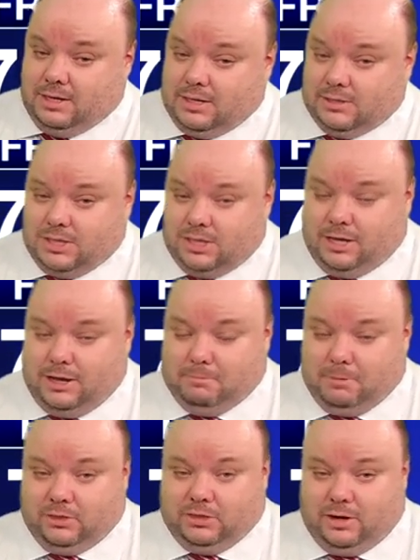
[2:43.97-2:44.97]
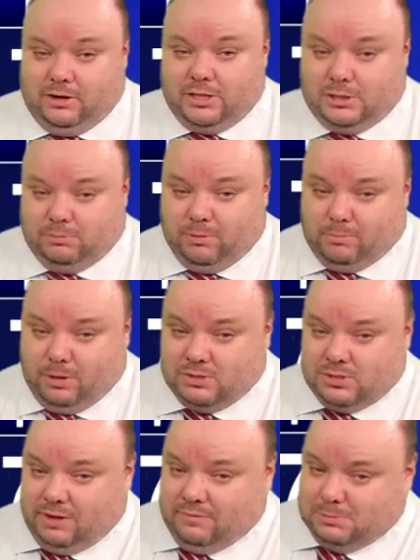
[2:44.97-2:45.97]
into the upper 30s for
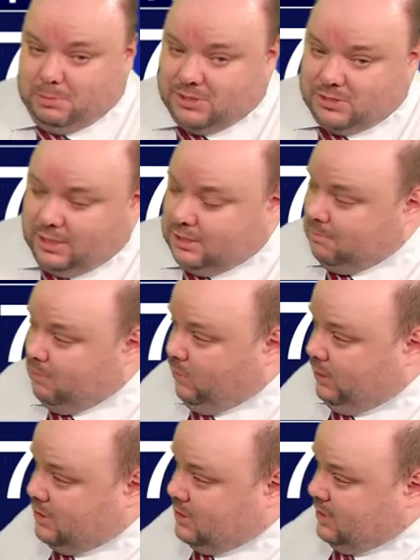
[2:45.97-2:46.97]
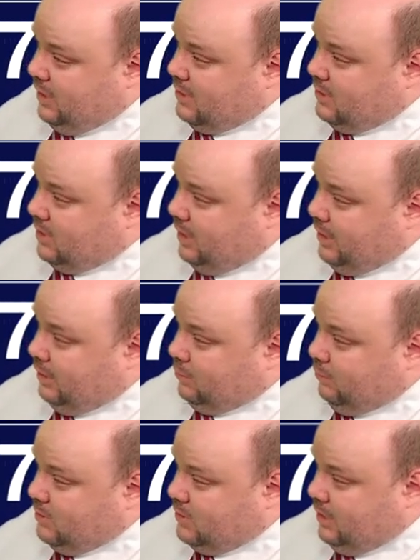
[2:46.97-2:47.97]
most of us by Sunday morning, staying sunny
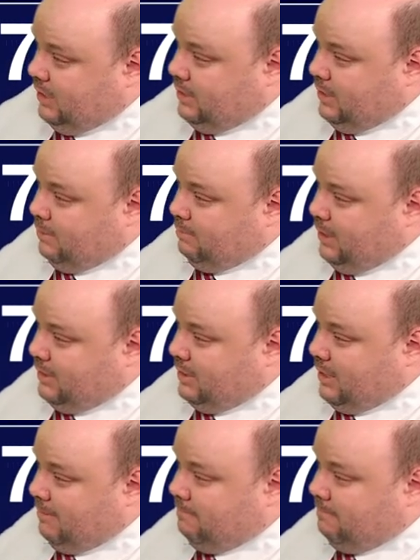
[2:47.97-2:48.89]
through Sunday and Monday.